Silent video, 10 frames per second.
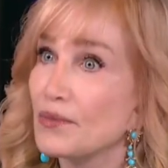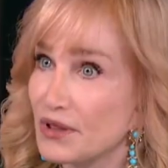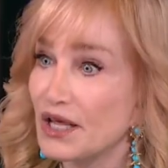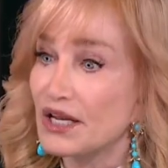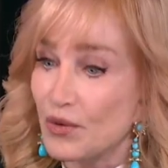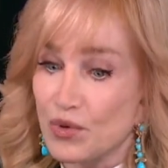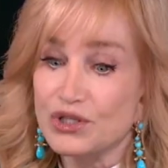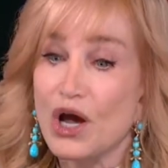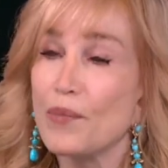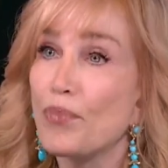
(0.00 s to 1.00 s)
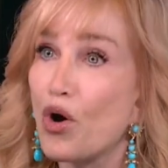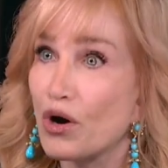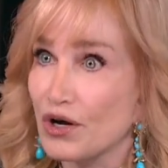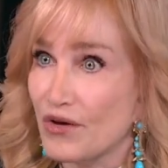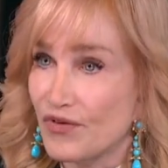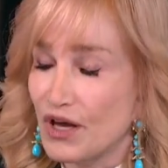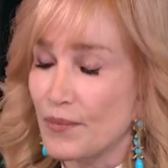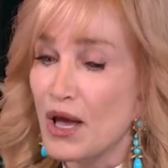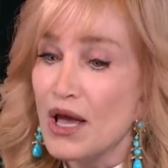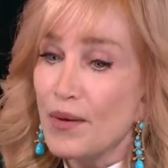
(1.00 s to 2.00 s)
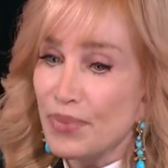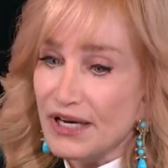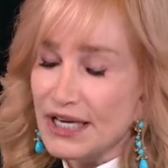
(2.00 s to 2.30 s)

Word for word: that it was part of him. But